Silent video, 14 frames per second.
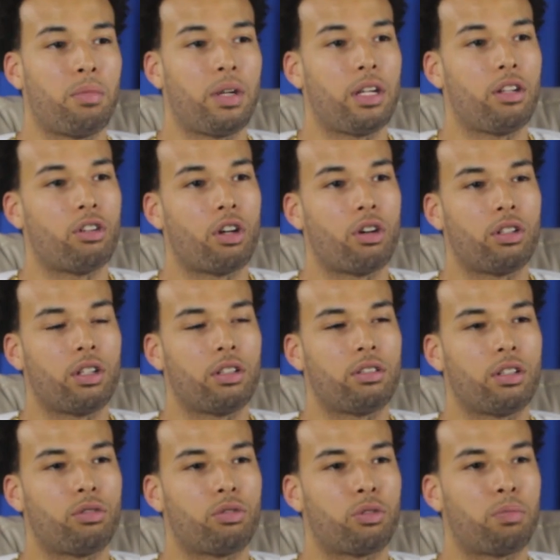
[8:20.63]
to me. You know,
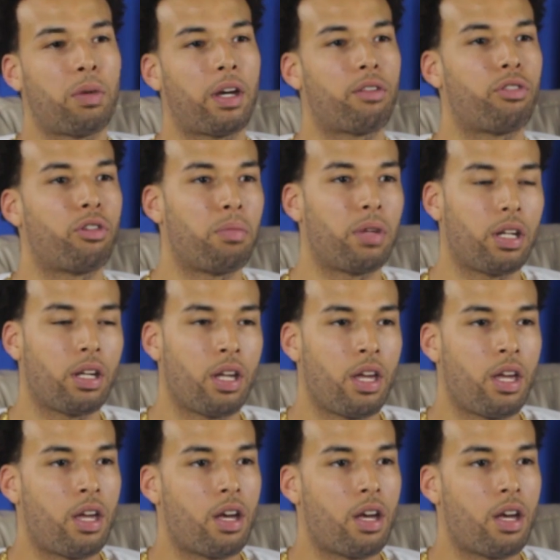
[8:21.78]
it's, it's respect for me.